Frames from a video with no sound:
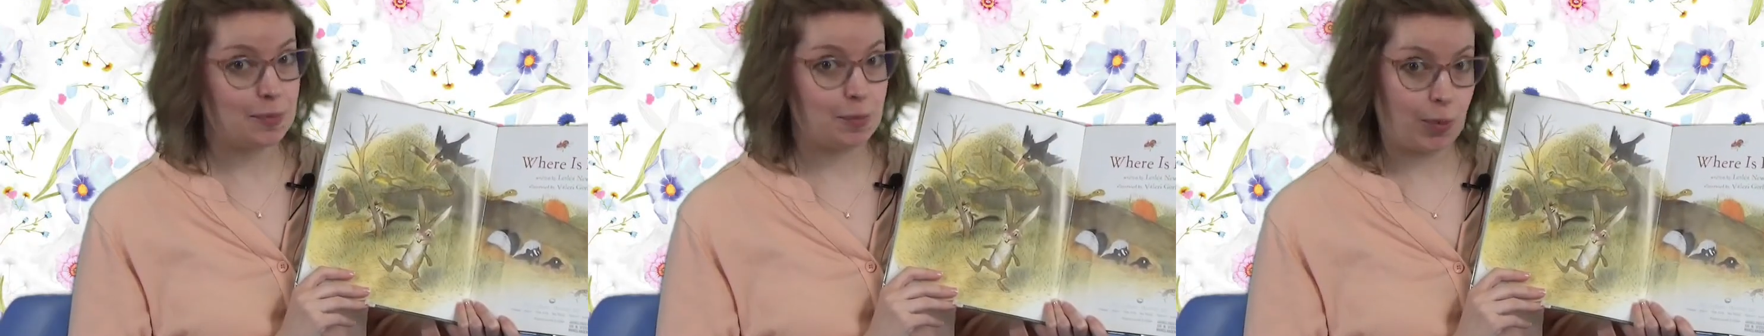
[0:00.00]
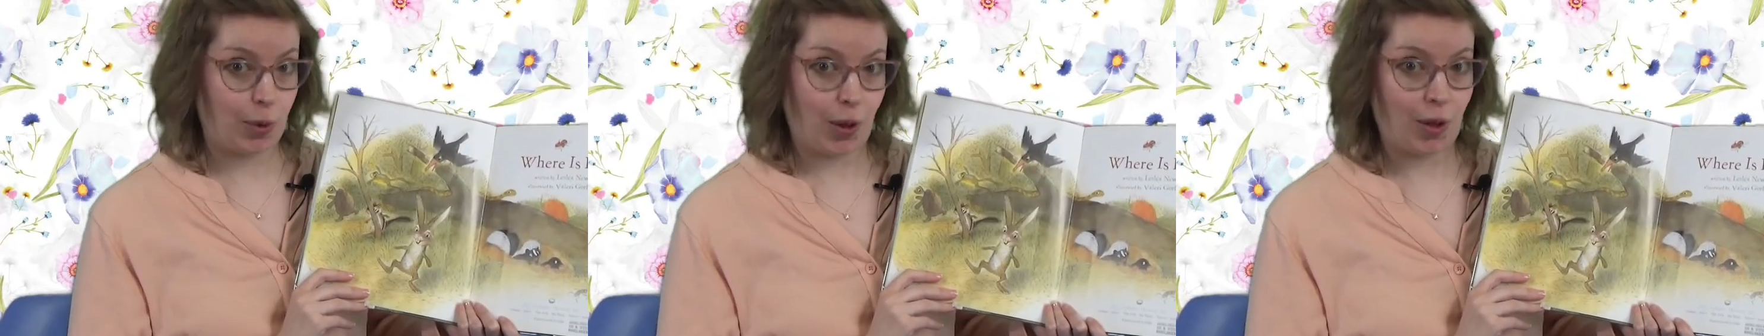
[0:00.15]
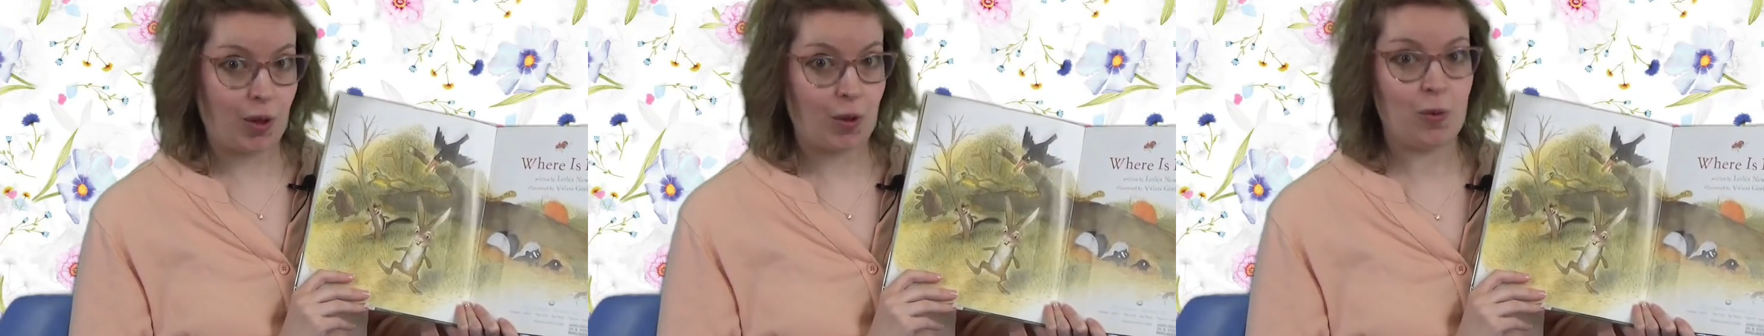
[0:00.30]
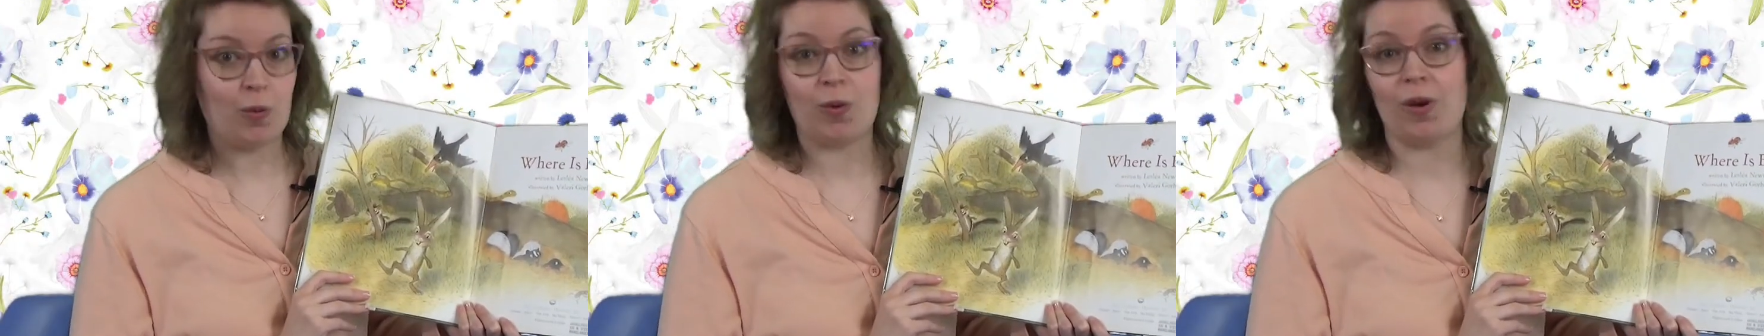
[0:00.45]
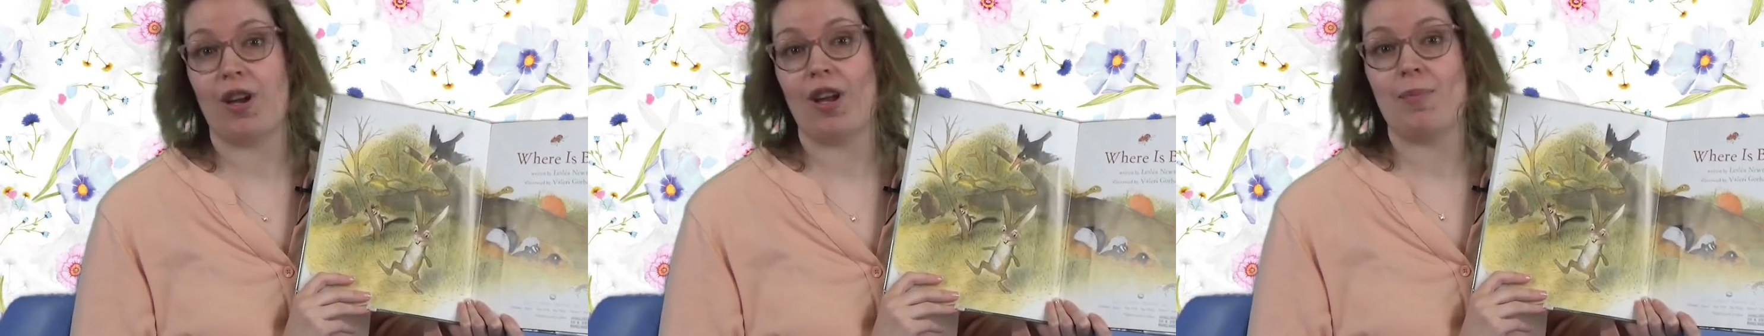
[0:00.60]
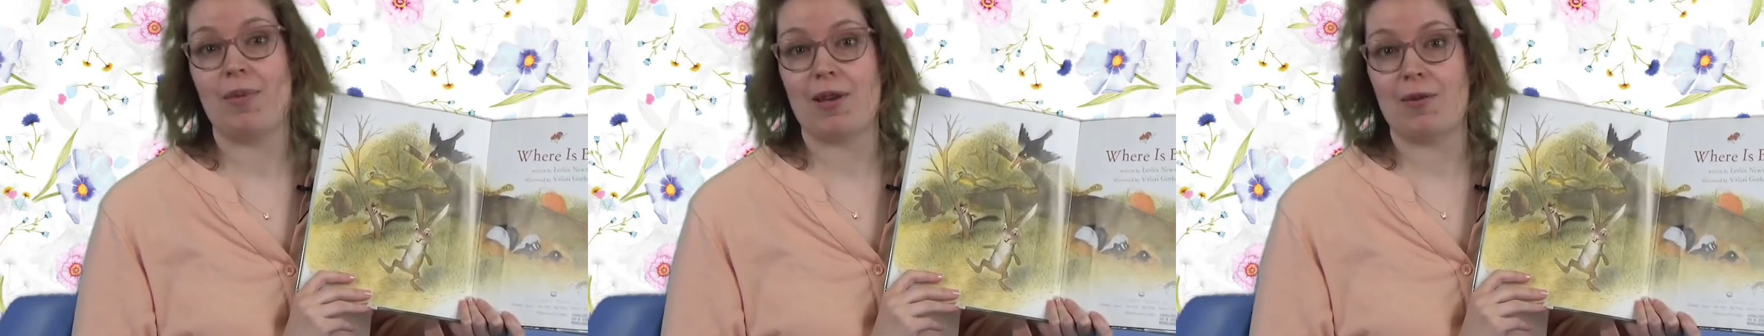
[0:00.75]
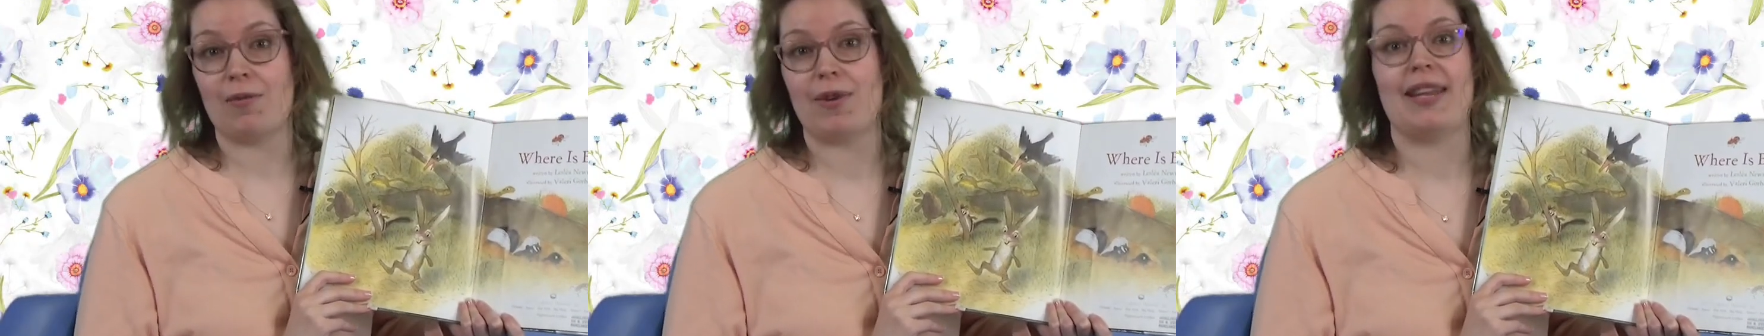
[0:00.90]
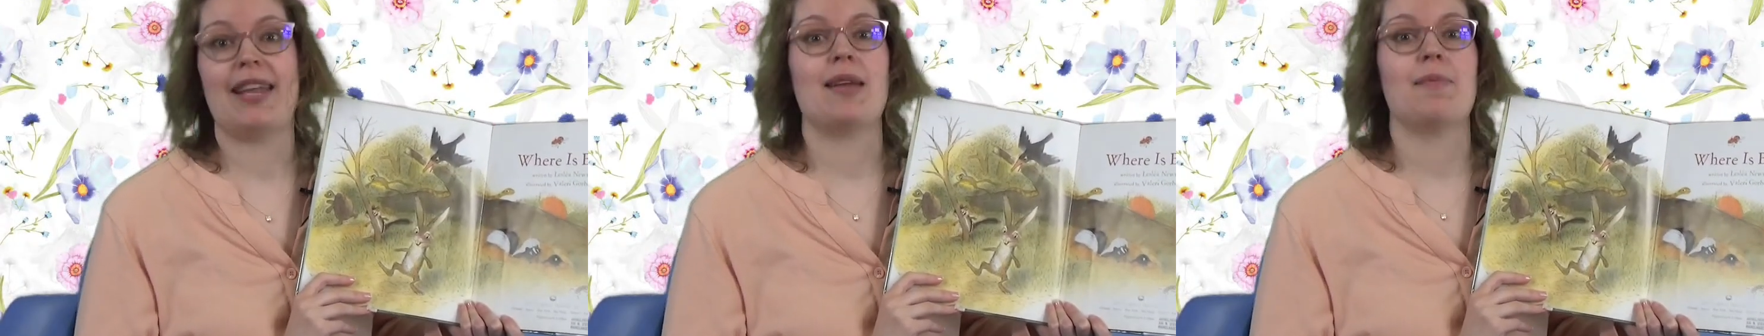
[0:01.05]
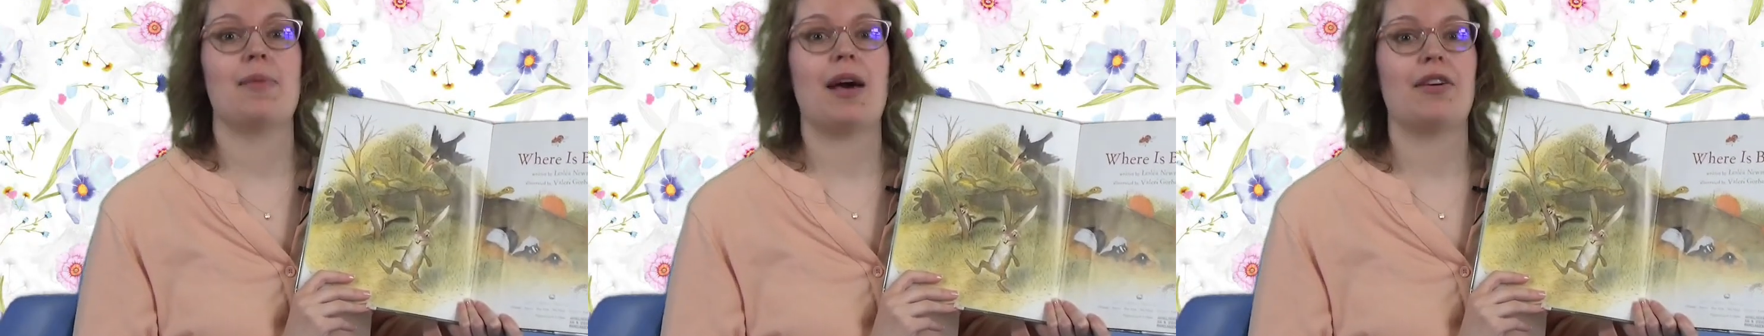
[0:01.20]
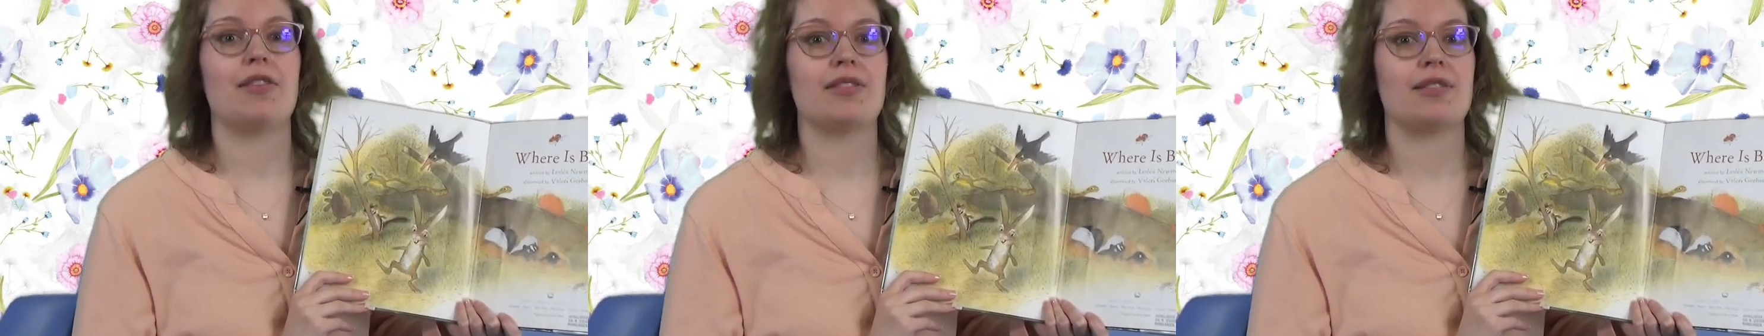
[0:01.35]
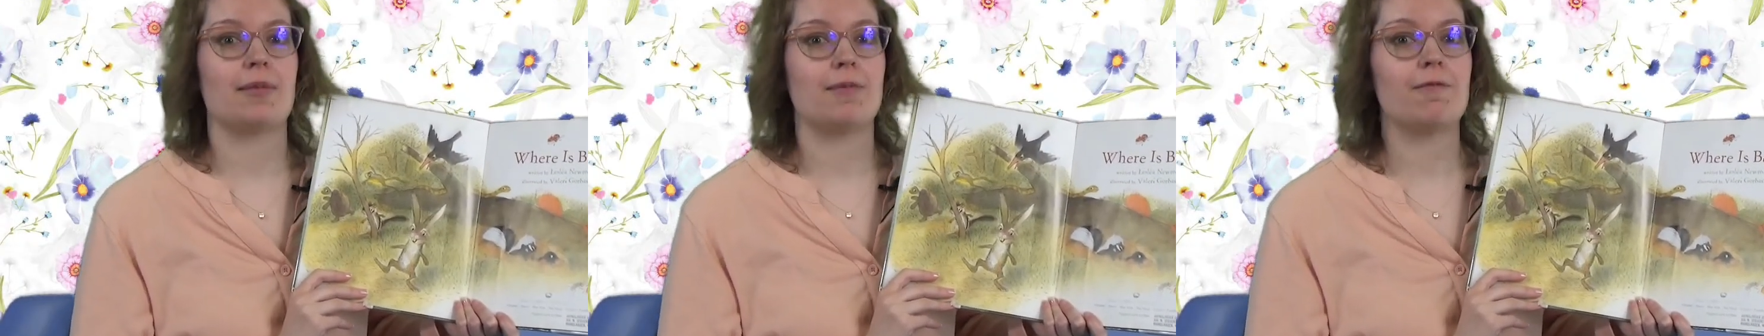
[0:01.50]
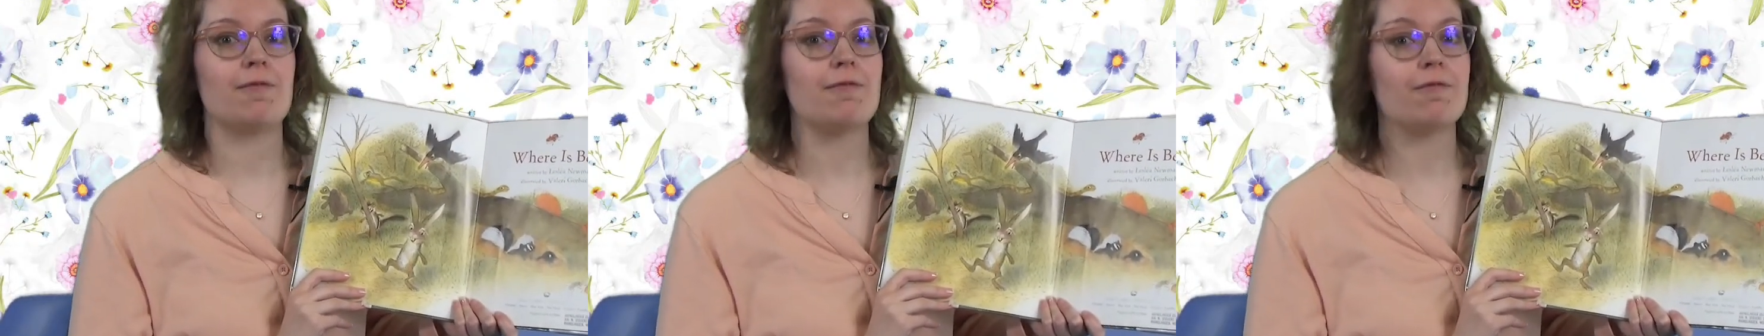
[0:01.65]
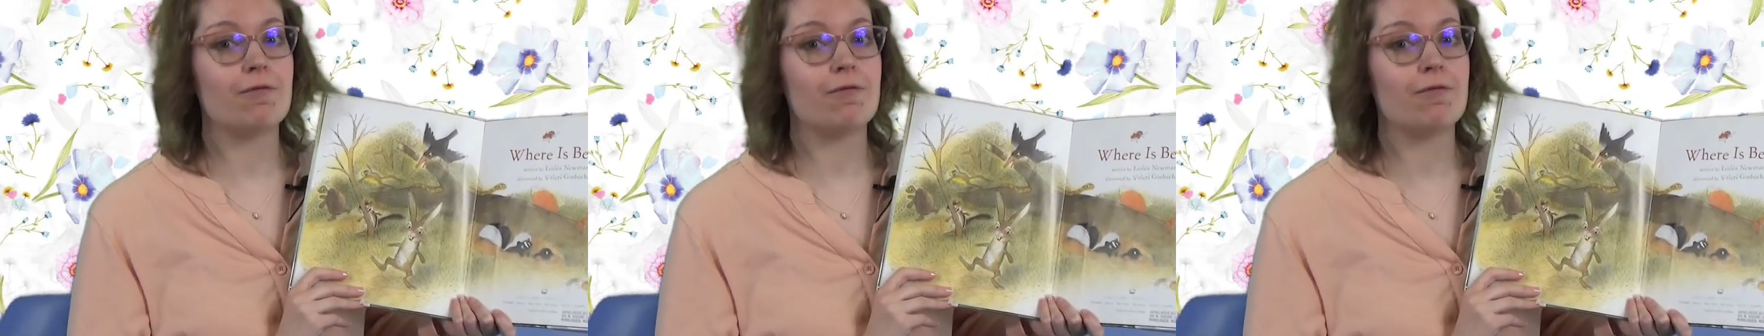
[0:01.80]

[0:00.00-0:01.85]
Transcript: book, we're going to be reading about some